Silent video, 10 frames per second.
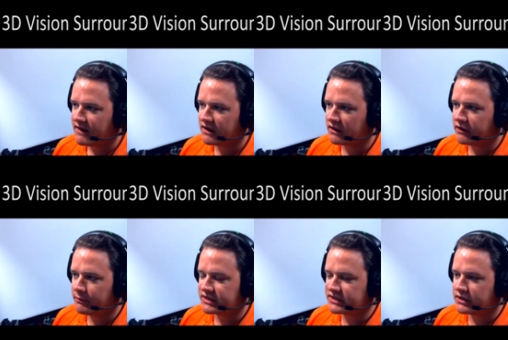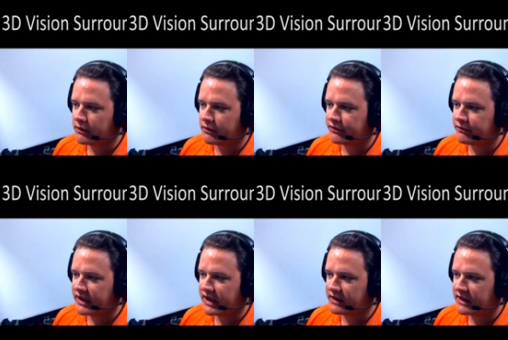A little bit slower through
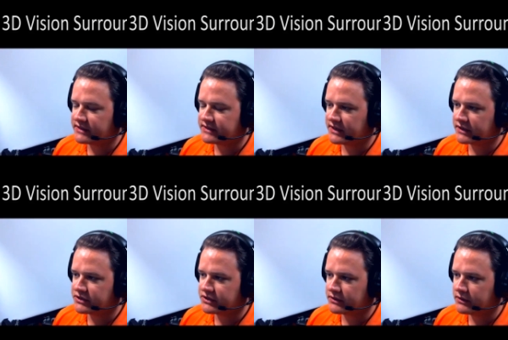that last section,